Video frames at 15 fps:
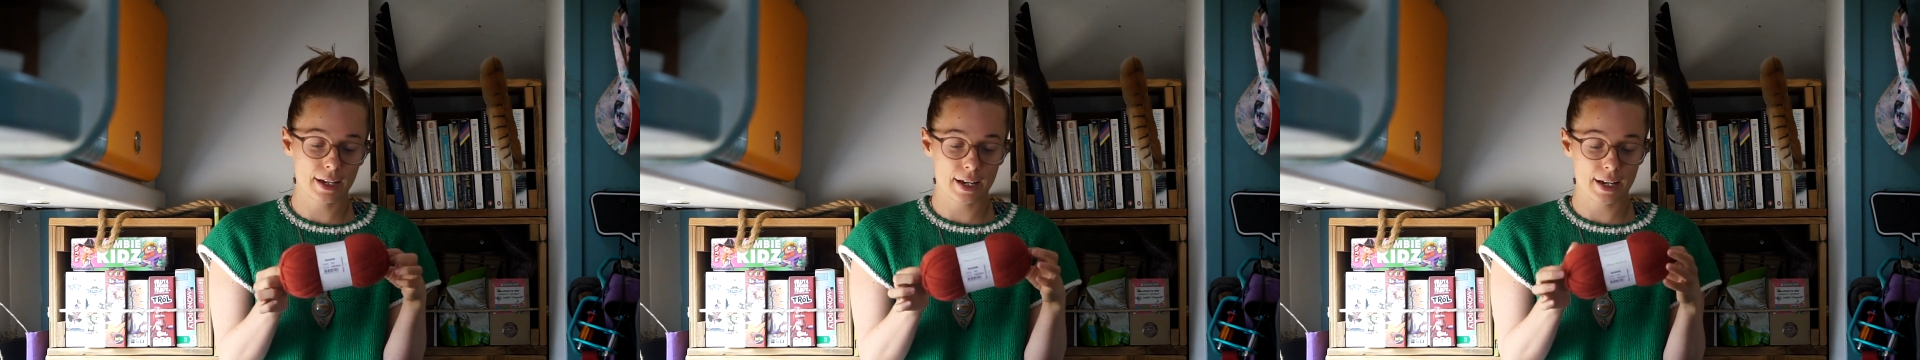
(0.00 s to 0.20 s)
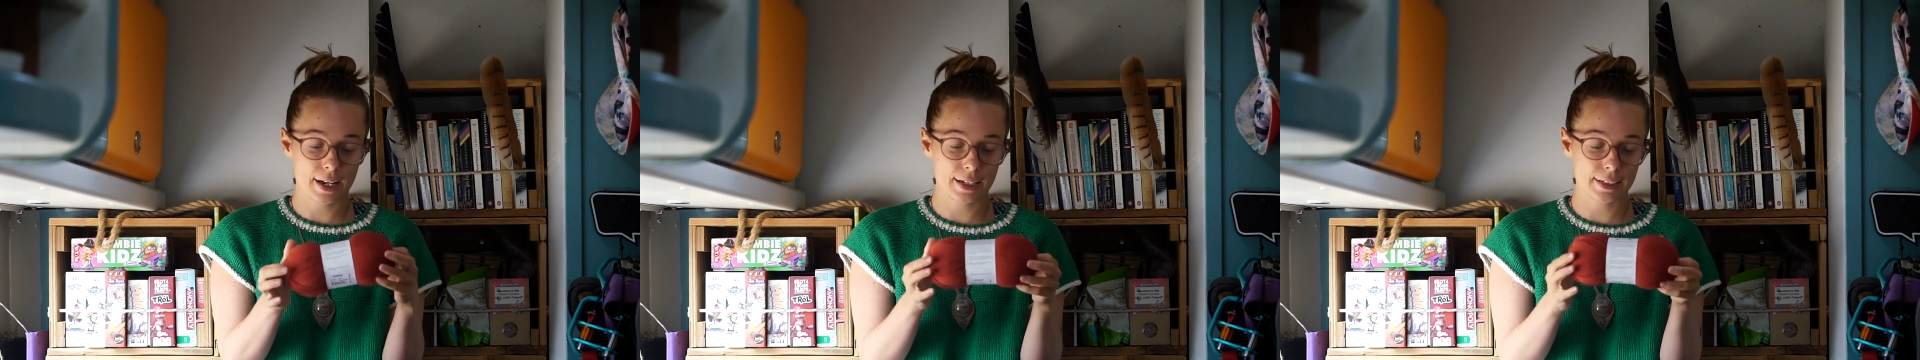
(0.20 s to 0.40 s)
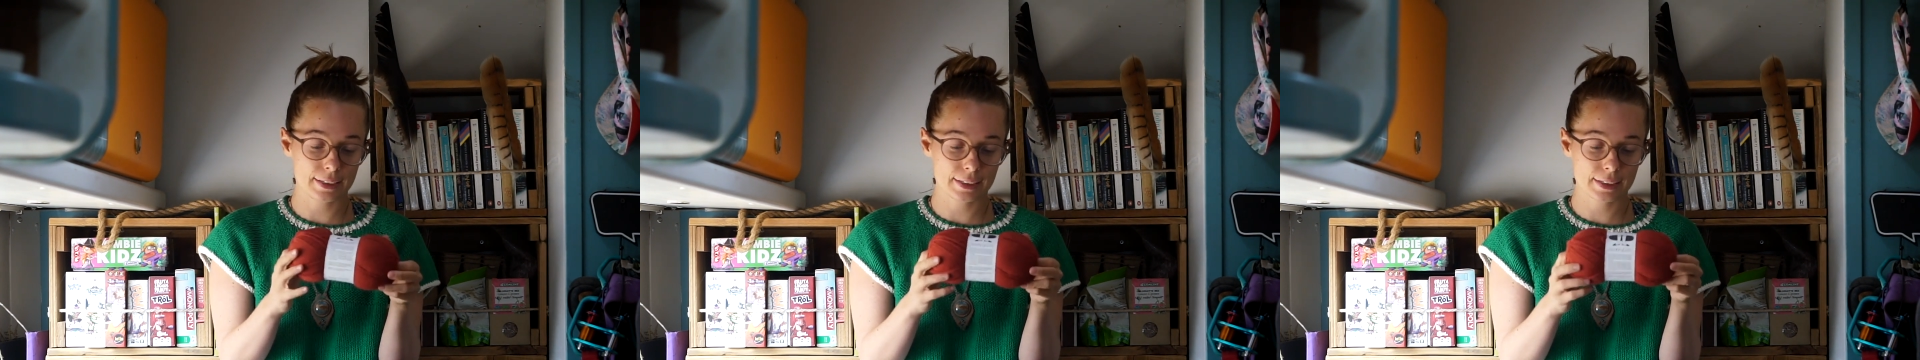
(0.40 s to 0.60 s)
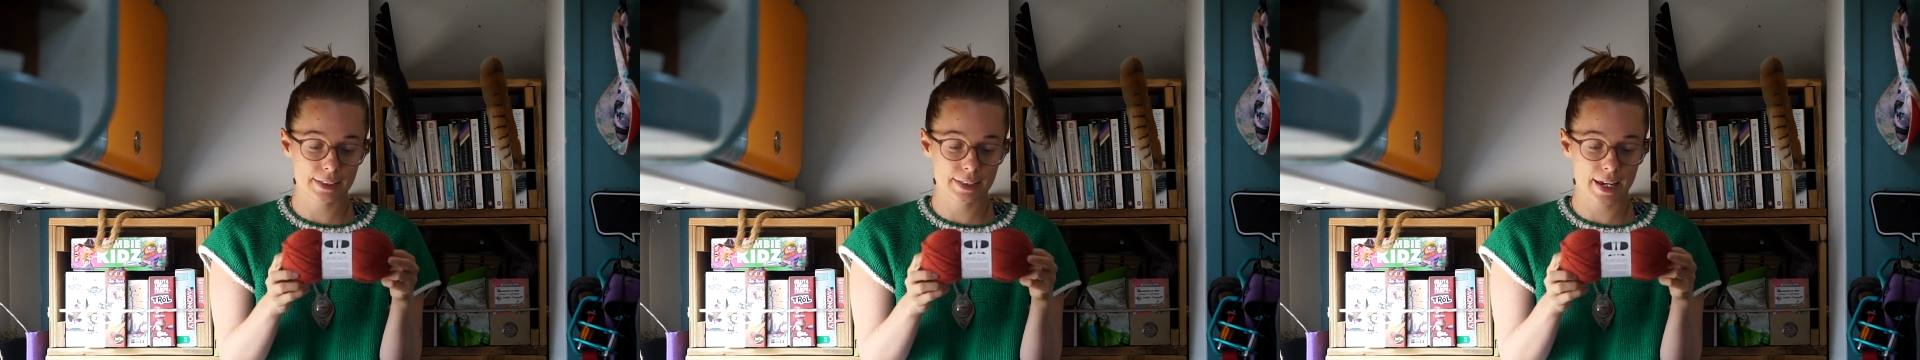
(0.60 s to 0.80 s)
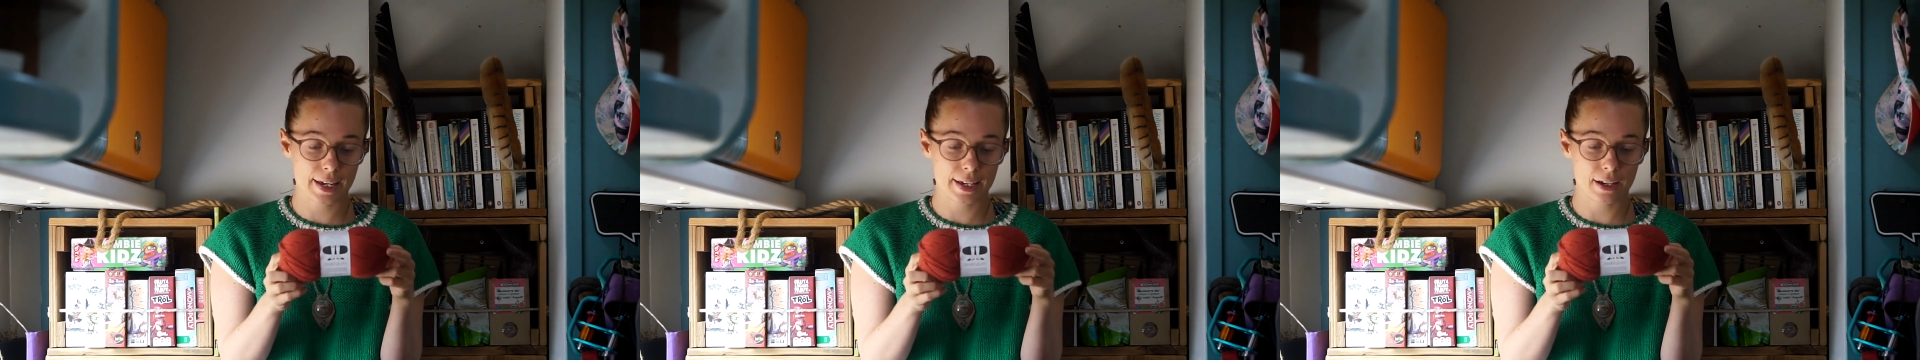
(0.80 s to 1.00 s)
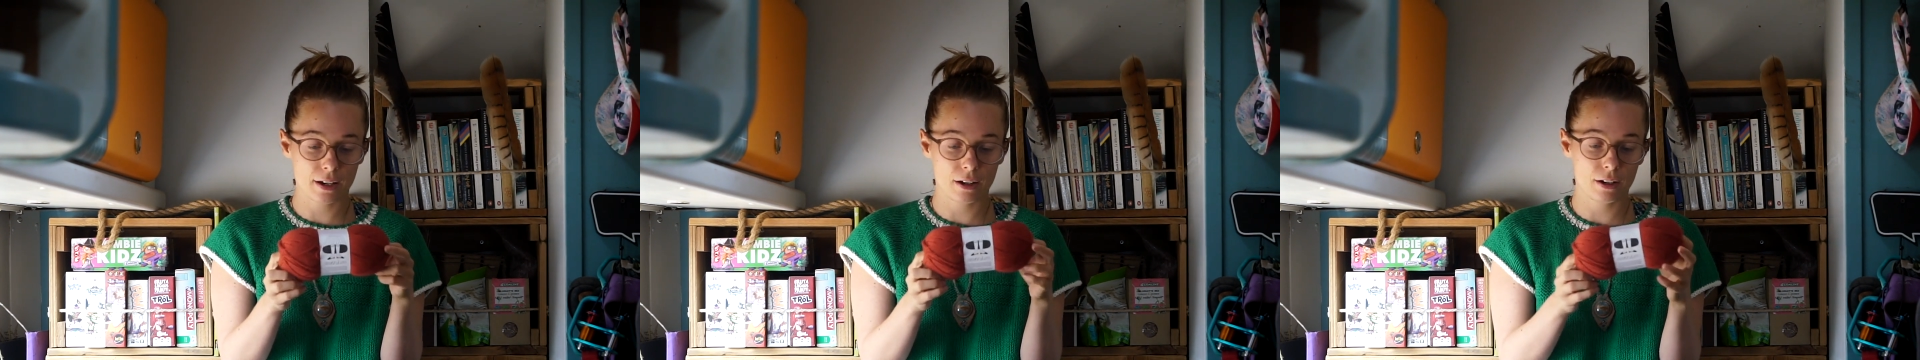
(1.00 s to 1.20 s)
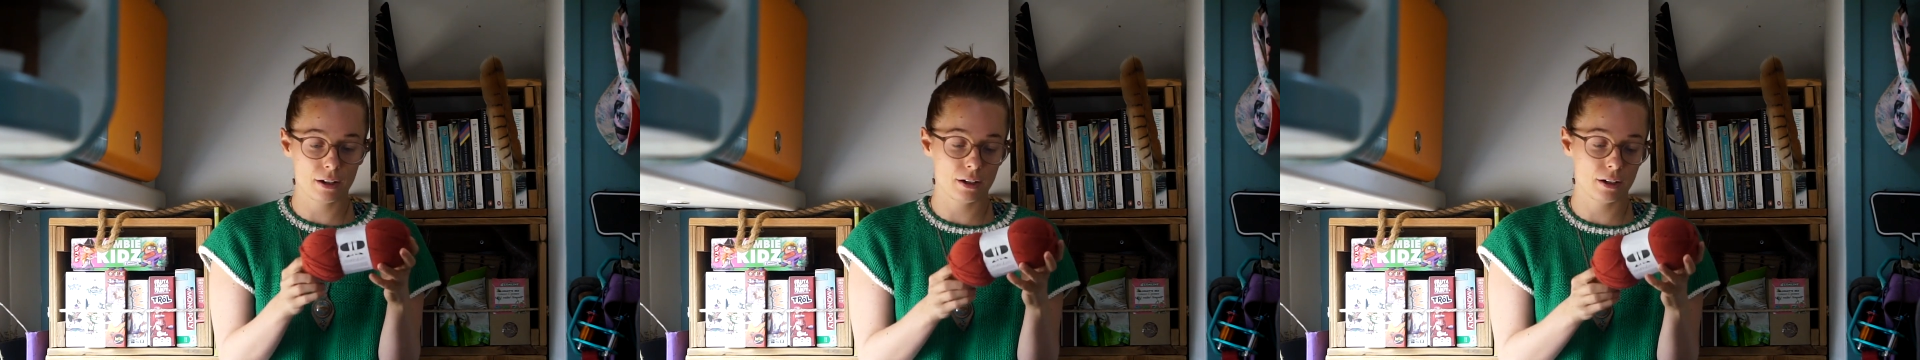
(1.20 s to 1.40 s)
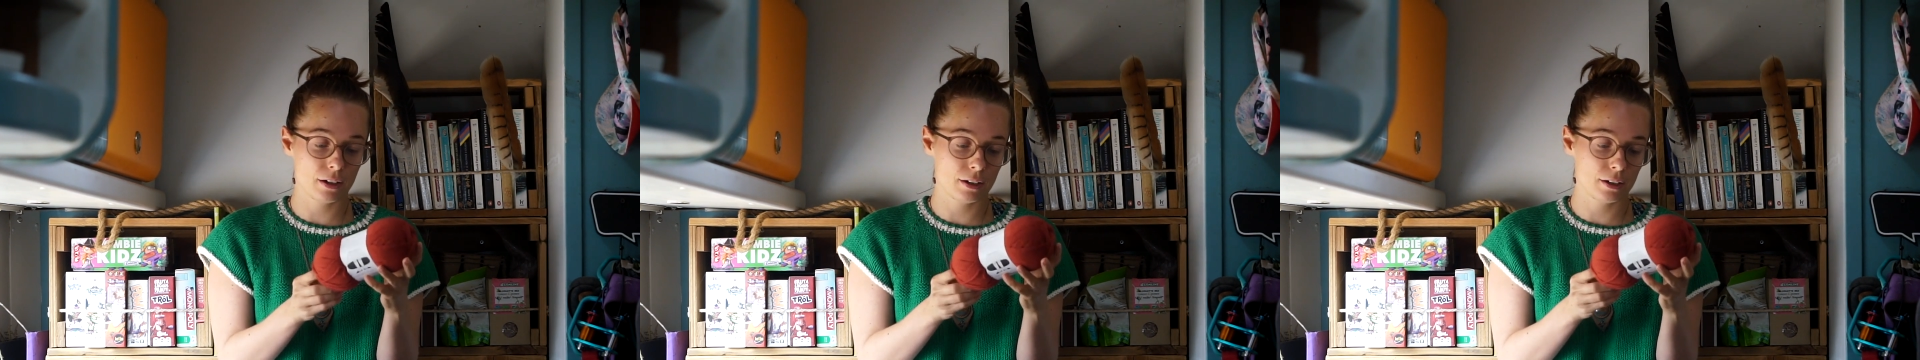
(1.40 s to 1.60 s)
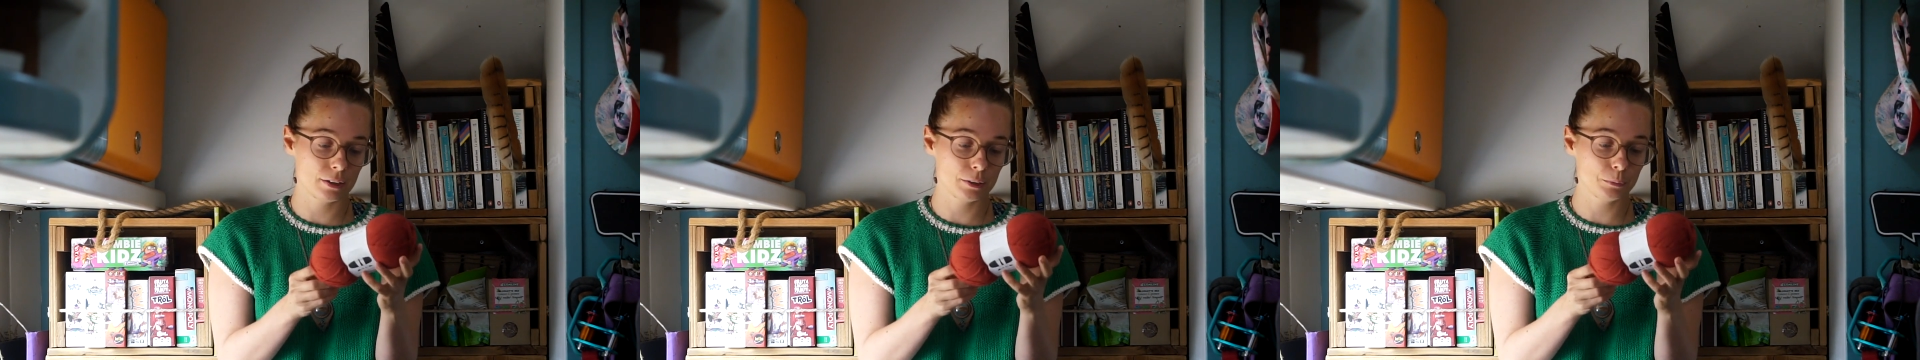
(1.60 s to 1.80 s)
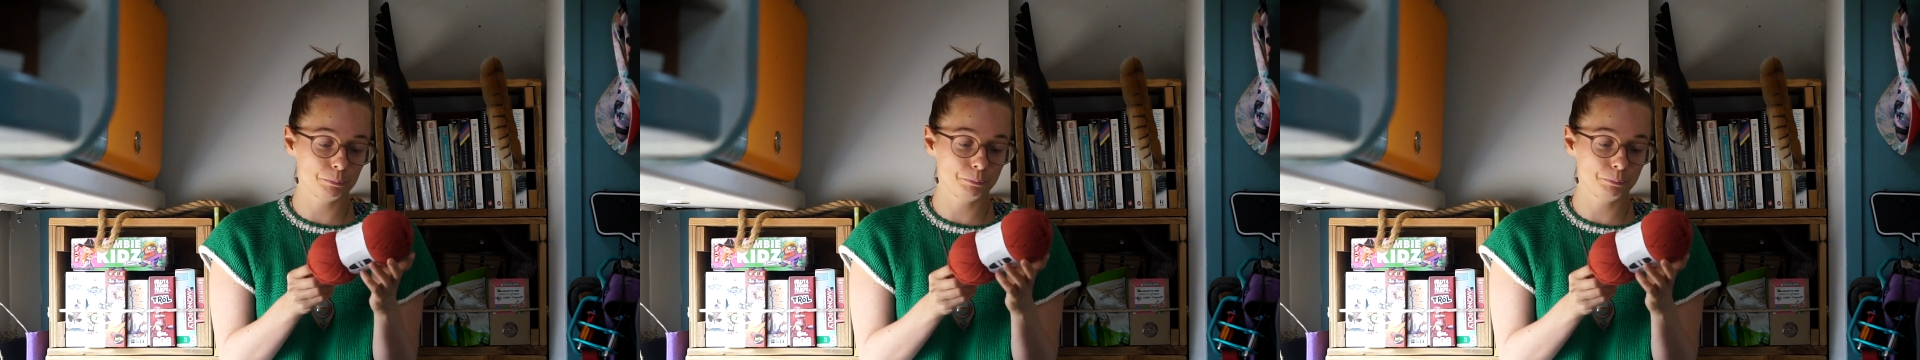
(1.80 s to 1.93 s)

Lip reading: and they are